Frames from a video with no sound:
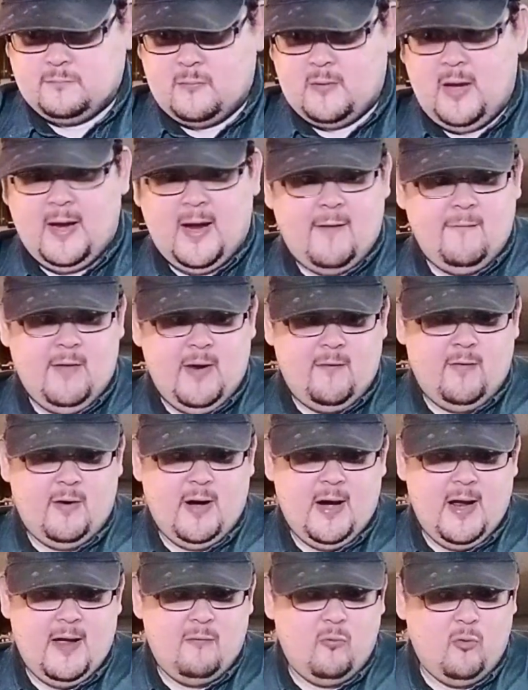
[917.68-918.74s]
Like, I've never
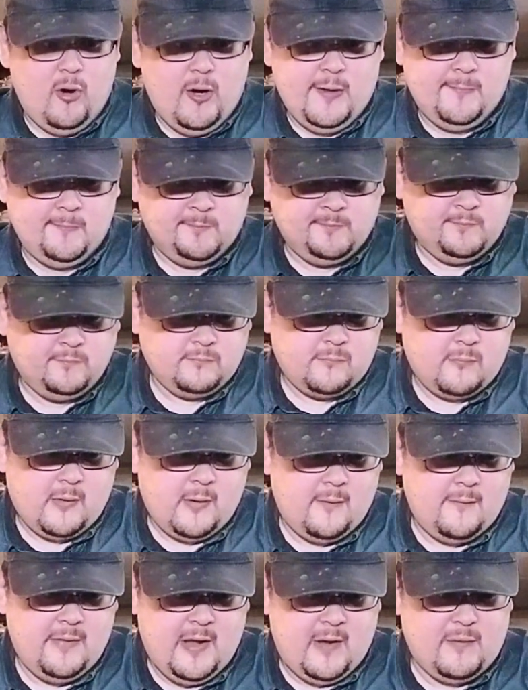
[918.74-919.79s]
had one
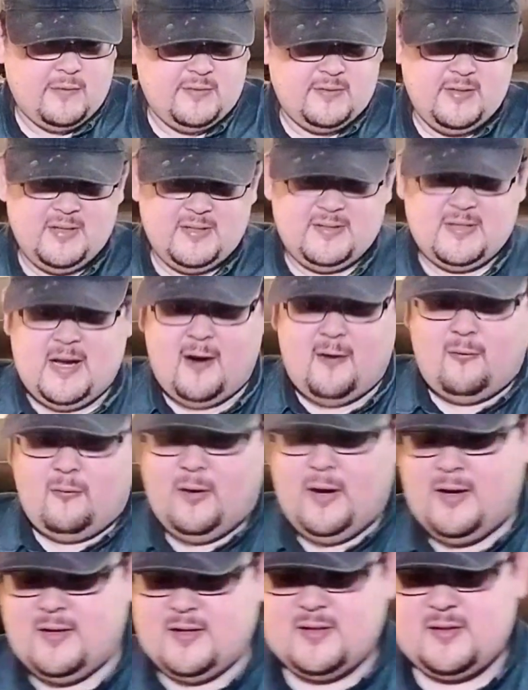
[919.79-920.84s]
that was this
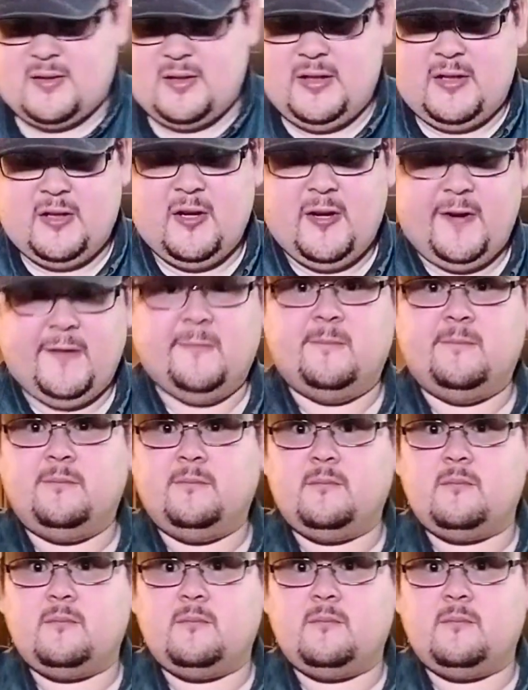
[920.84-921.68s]
outrageously good.